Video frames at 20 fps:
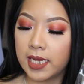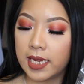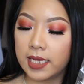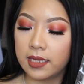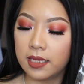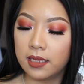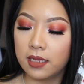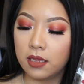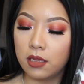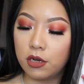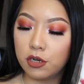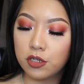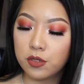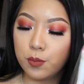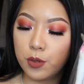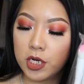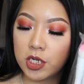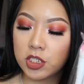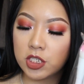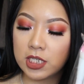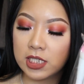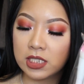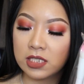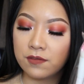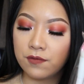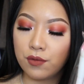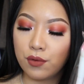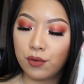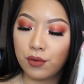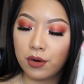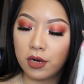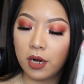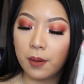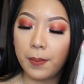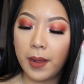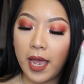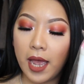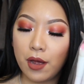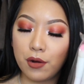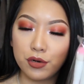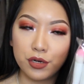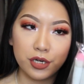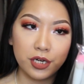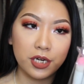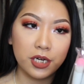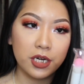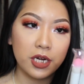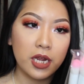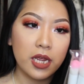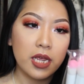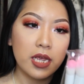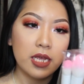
and then the large brush is for powder.